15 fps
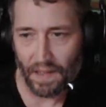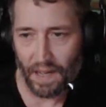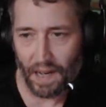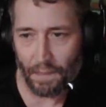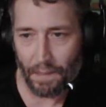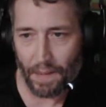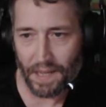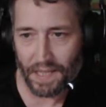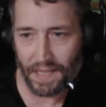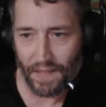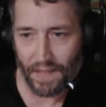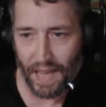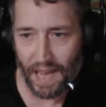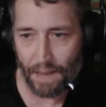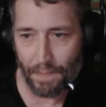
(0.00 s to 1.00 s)
I might just have to
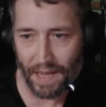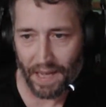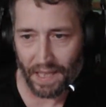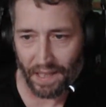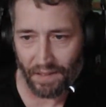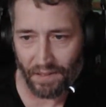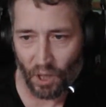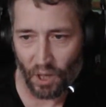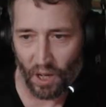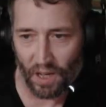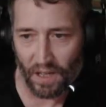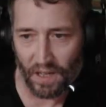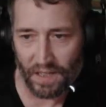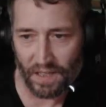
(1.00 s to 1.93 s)
make it a little taller